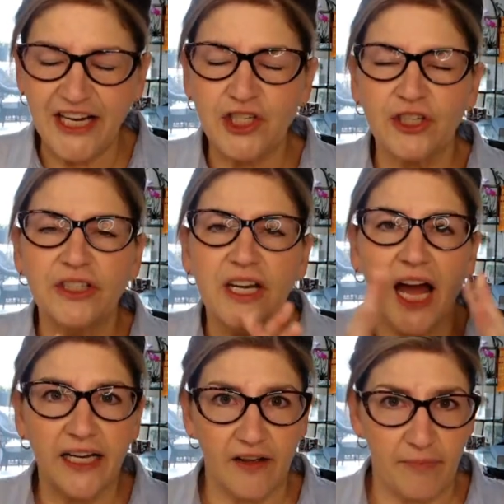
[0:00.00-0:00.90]
should
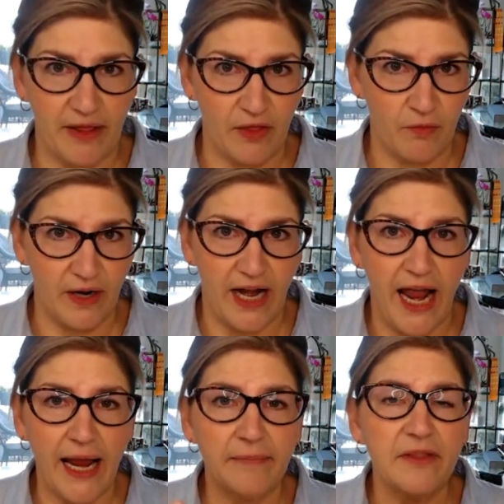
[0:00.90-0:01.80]
not have been the one.
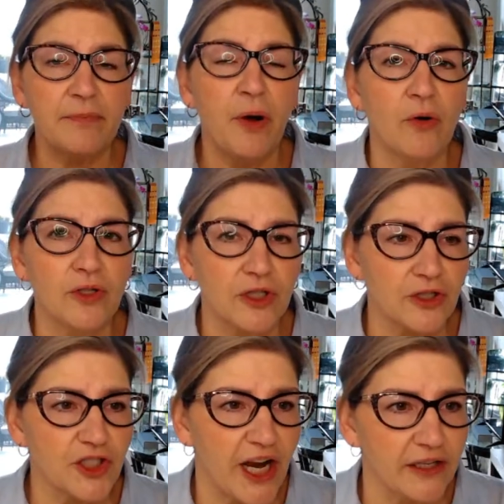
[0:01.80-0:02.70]
I'm the
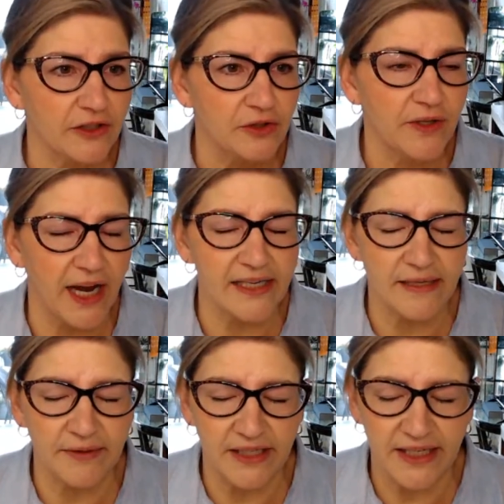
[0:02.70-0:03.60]
poster child, you
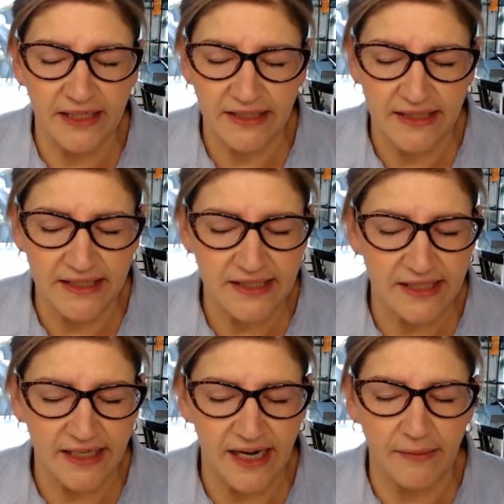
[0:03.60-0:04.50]
guys. I'm going to get into this
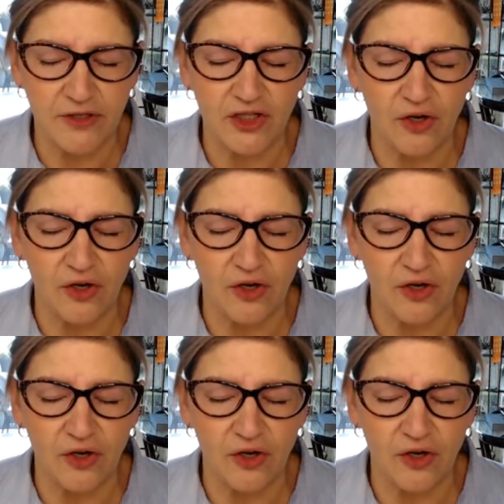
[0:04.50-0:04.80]
today. I'm